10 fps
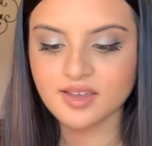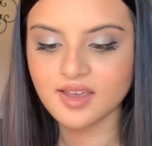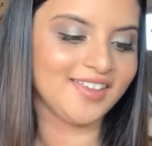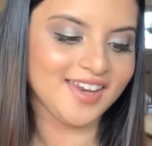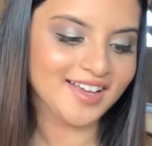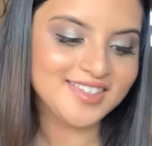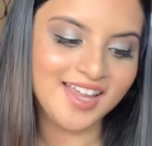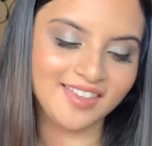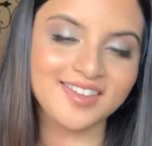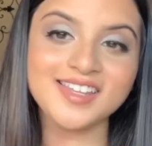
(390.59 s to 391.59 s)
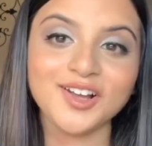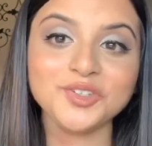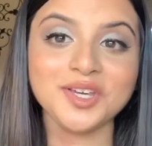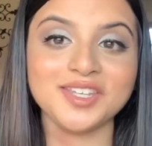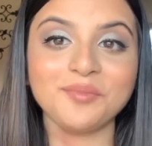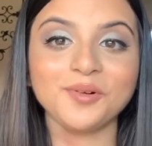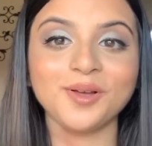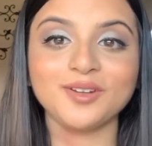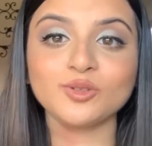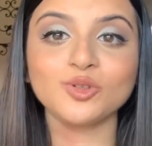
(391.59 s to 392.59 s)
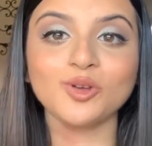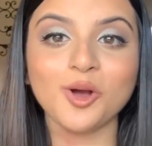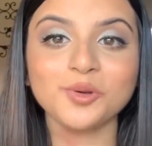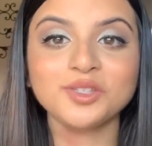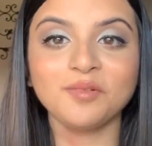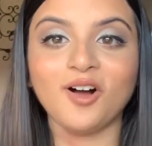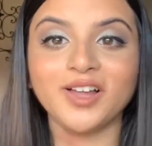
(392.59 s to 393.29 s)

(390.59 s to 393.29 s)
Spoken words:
And the next thing, this is actually a sample, and it's so small.